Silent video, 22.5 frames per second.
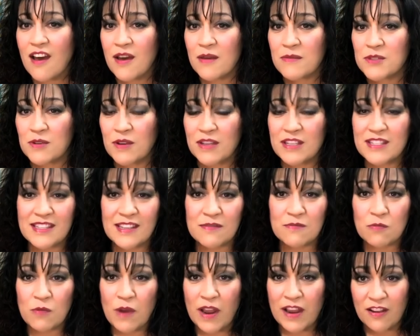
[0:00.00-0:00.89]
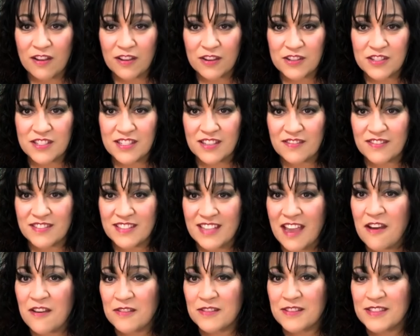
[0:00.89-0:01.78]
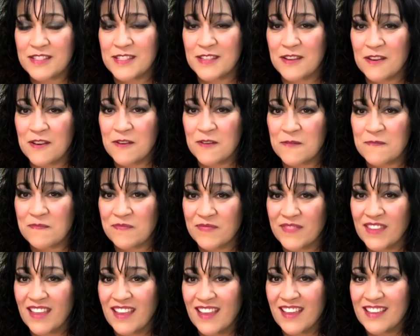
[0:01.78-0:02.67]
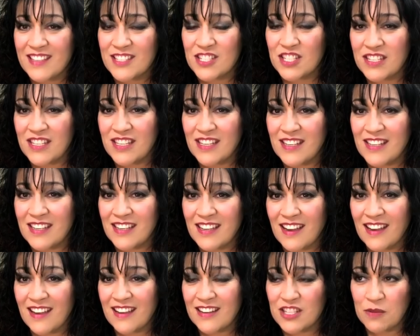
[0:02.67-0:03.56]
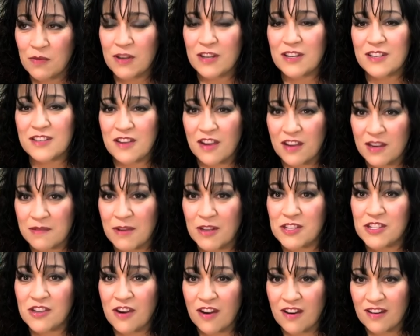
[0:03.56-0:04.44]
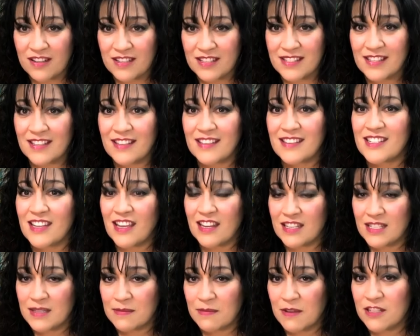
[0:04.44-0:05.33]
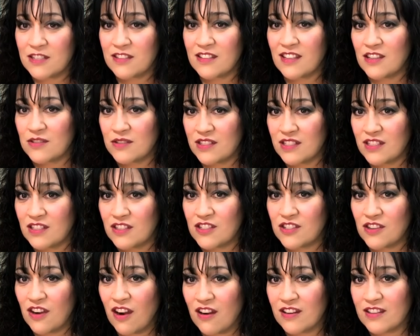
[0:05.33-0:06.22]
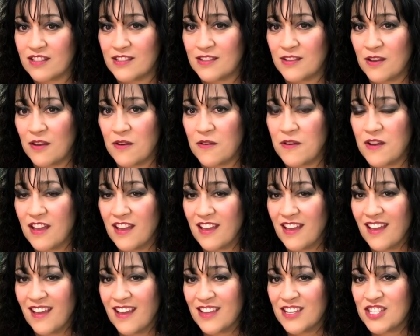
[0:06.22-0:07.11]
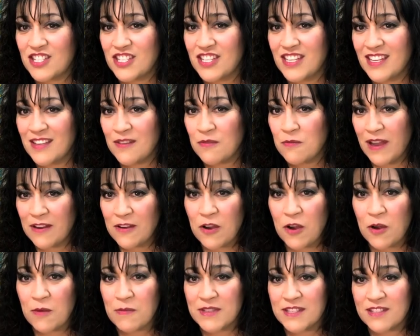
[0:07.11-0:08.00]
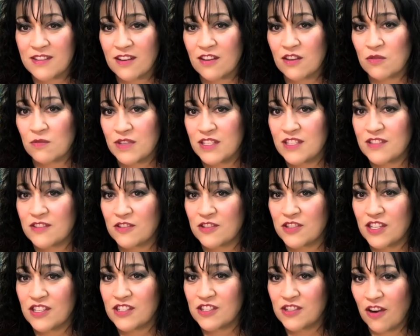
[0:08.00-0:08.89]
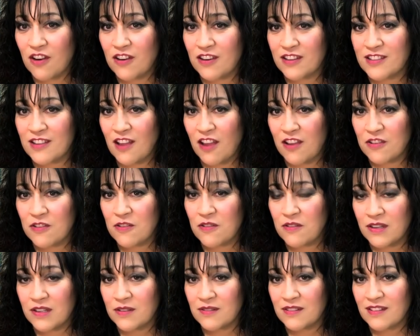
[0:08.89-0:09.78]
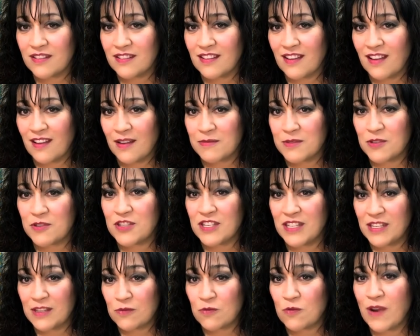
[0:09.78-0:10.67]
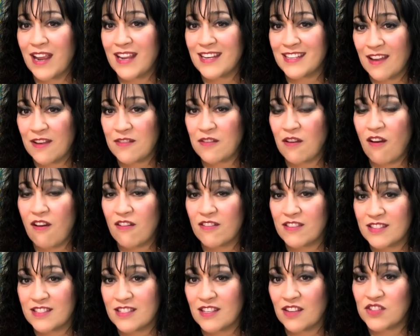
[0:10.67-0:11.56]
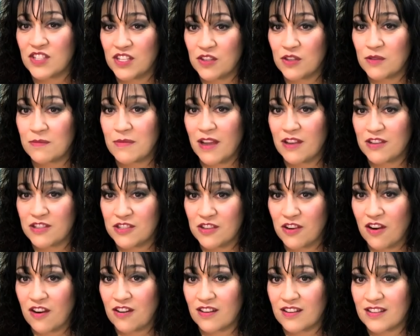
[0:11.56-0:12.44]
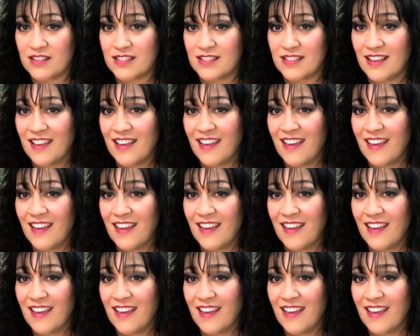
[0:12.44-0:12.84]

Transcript: So I said, write all your stuff down. So she wanted to talk about sharks. She had a special interest in sharks. So she went home and started researching sharks on her own, so she could write down all the stuff she knew about sharks.